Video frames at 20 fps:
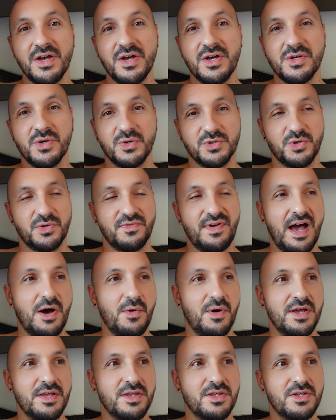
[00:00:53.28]
or sort of how
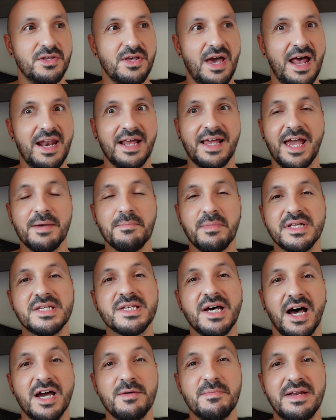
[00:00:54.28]
I allocate my
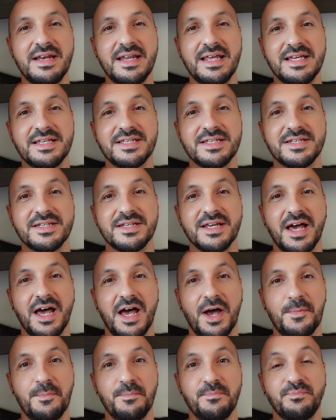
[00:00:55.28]
time at least.
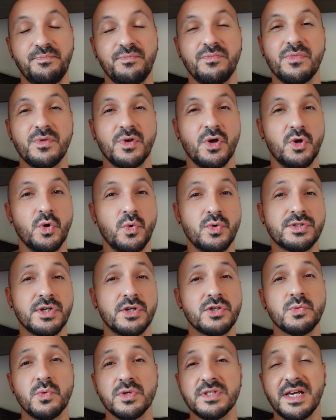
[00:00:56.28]
And also
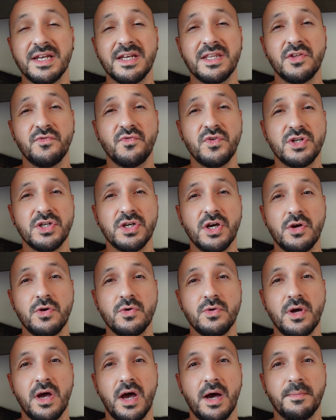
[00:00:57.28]
towards the end of the video
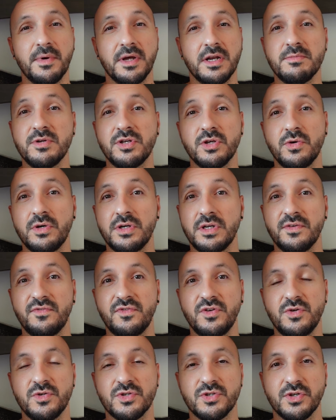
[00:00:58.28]
I'm going to be doing a
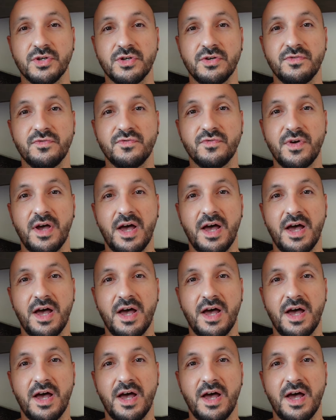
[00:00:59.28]
few sort of